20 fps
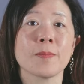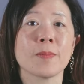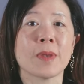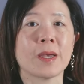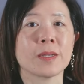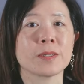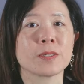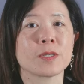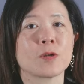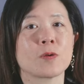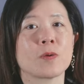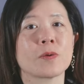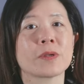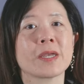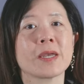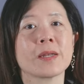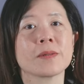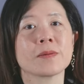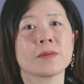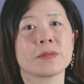Mass General
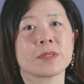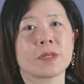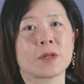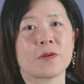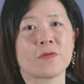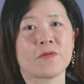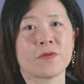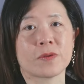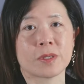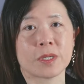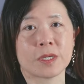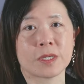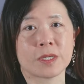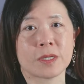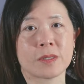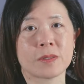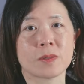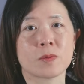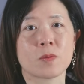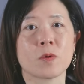Cancer Center
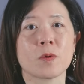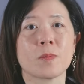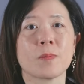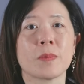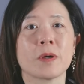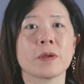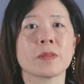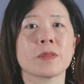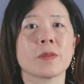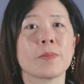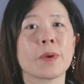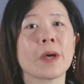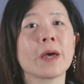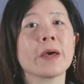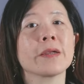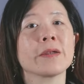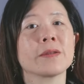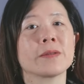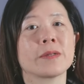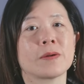physicians were among the
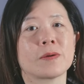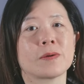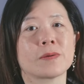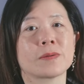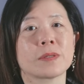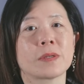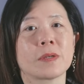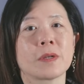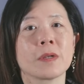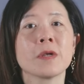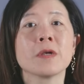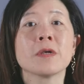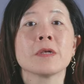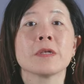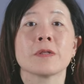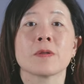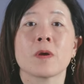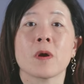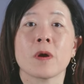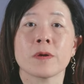pioneers
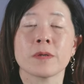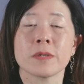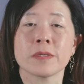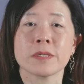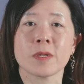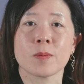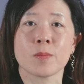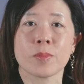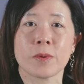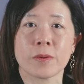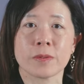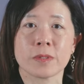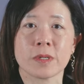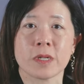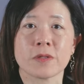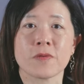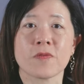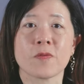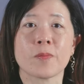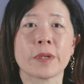in harnessing
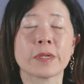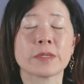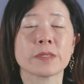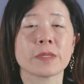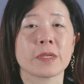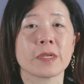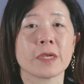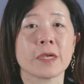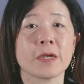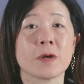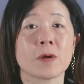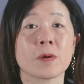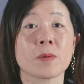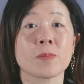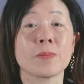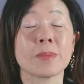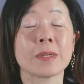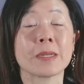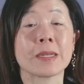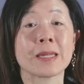protons for patient care
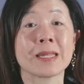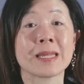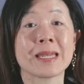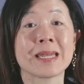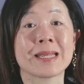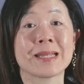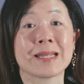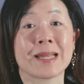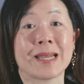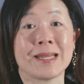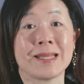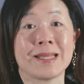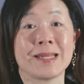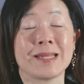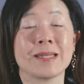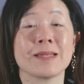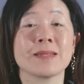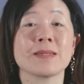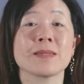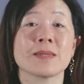beginning in
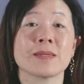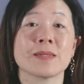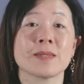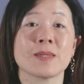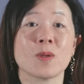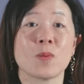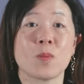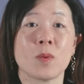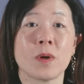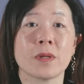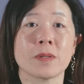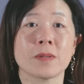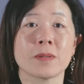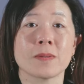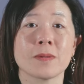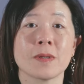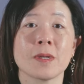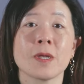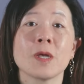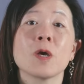
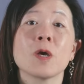1961